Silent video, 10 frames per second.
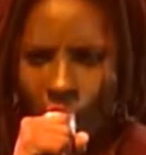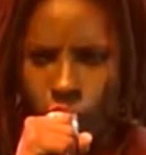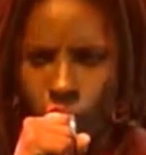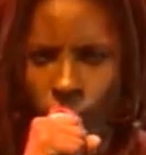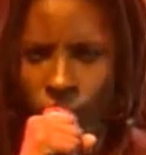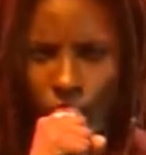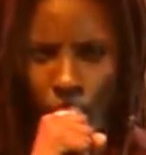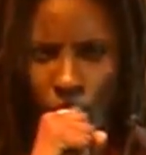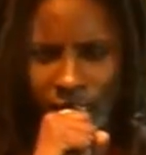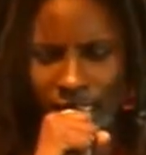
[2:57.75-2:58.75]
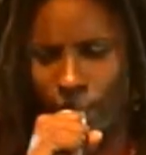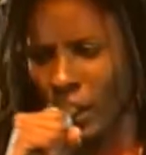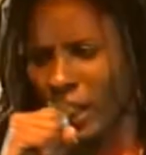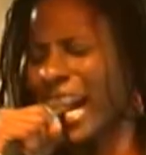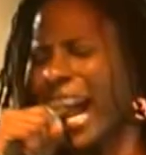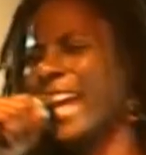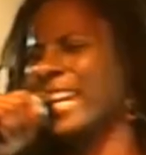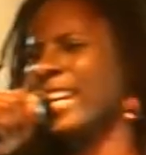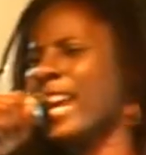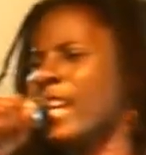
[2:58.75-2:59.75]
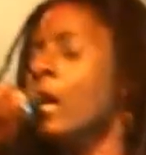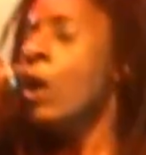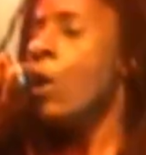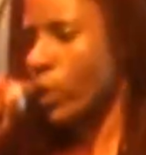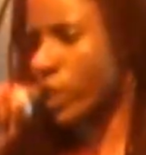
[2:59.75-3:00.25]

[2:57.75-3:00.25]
artist, or are you